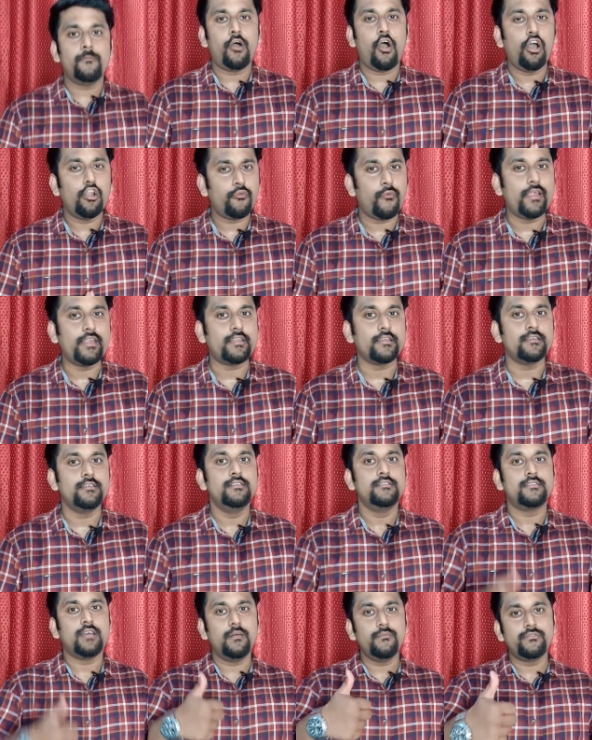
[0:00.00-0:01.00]
Alright,
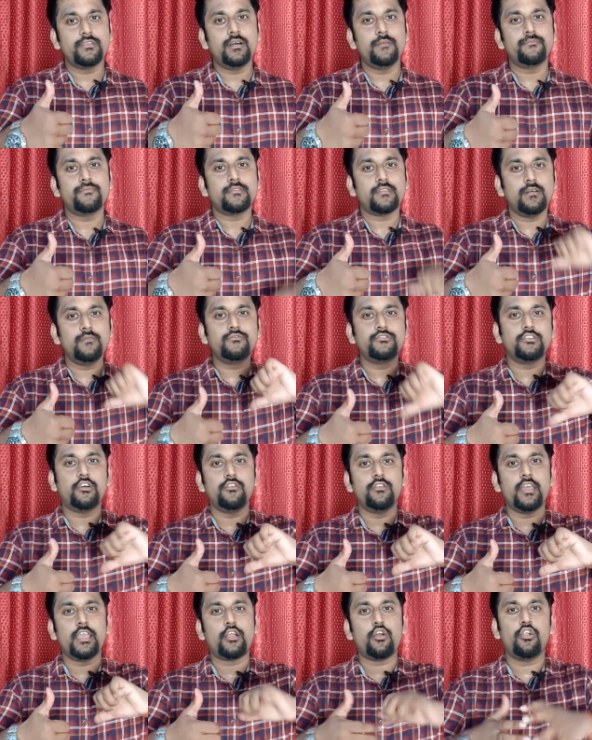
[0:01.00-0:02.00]
thumbs up, thumbs
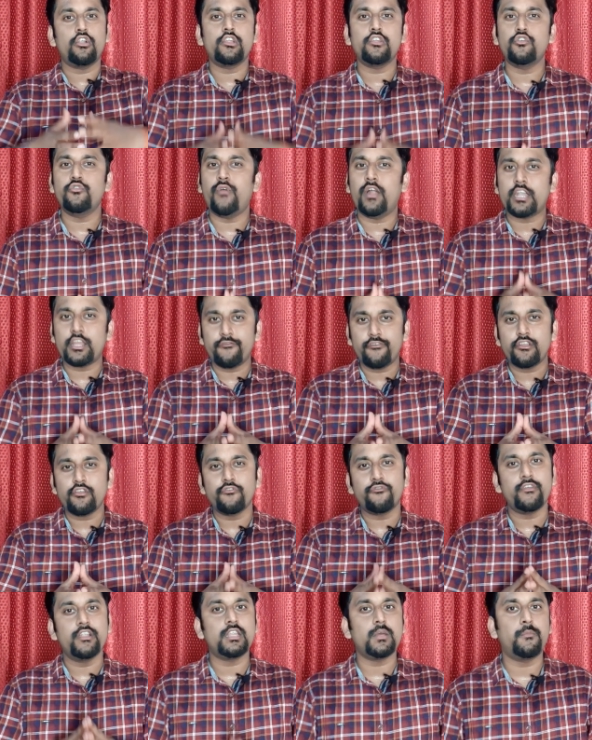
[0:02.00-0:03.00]
down according to whatever you
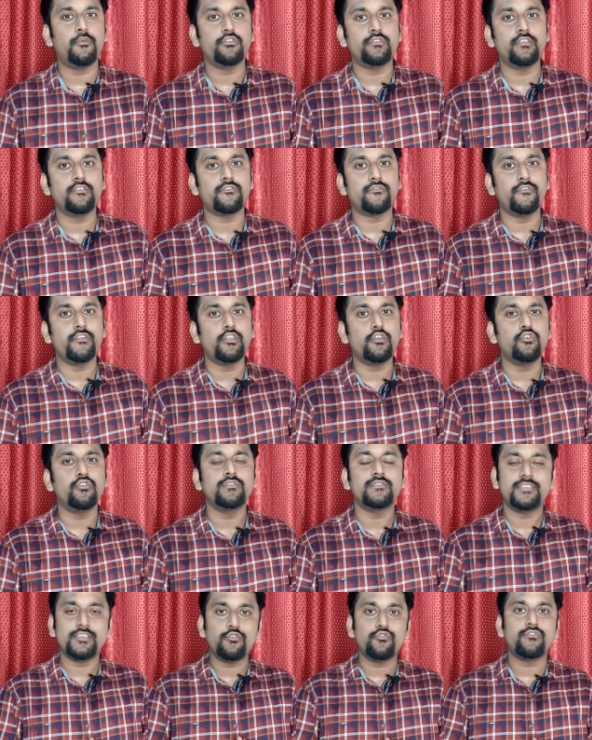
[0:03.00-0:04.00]
felt about this video.
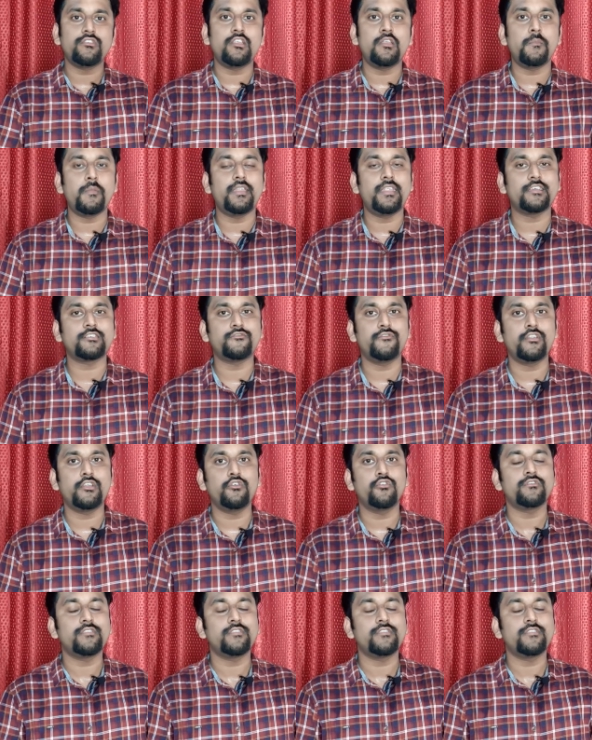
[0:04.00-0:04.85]
See you soon in my next video.